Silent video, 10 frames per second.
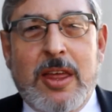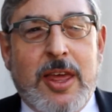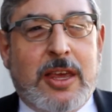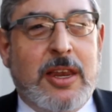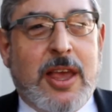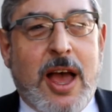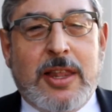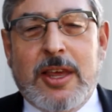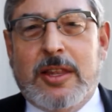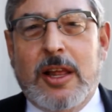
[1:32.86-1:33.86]
They can
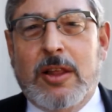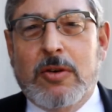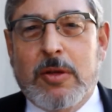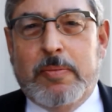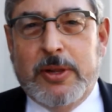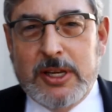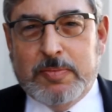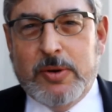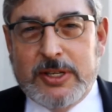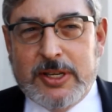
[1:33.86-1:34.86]
contact their local police
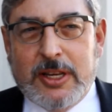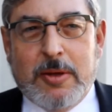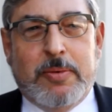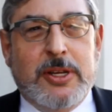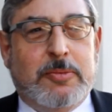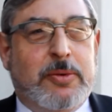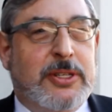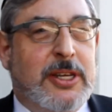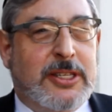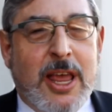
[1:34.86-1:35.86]
precinct. The police
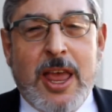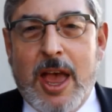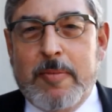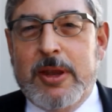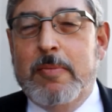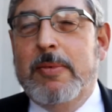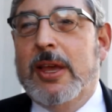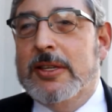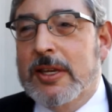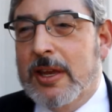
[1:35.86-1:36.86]
precincts have been
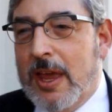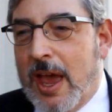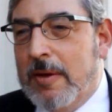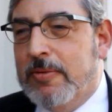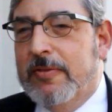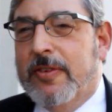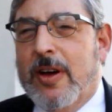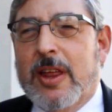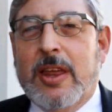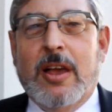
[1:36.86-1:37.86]
amazing at
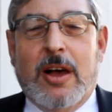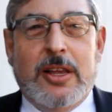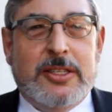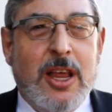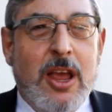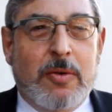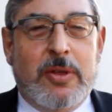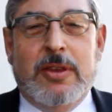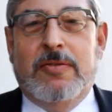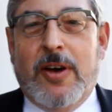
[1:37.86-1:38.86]
providing us
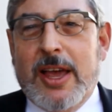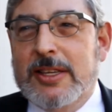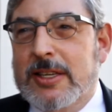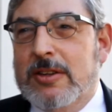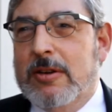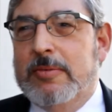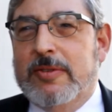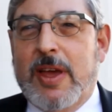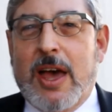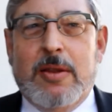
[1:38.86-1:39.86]
with advice in terms of
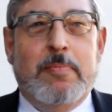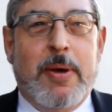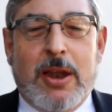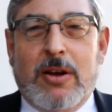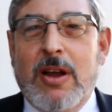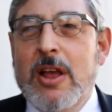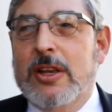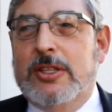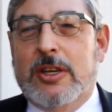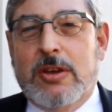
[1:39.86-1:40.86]
how to better
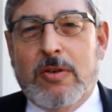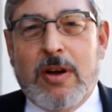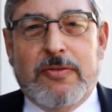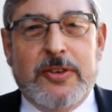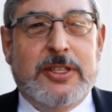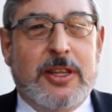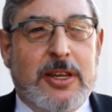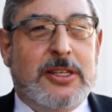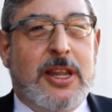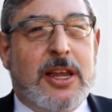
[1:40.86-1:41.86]
secure our
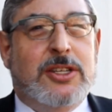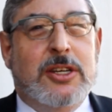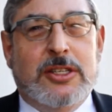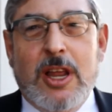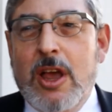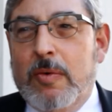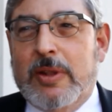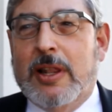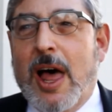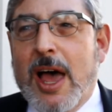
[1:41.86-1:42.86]
facilities, not just
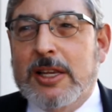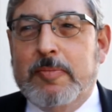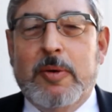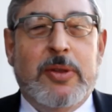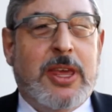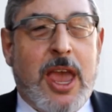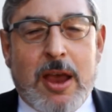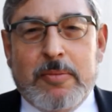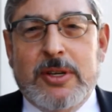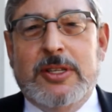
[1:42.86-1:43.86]
with locks, but with
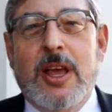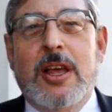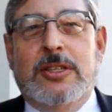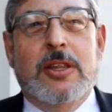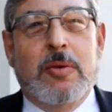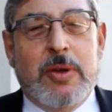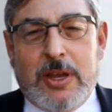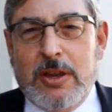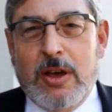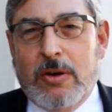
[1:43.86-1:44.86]
cameras, so that we
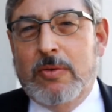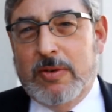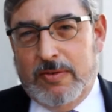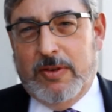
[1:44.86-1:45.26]
can know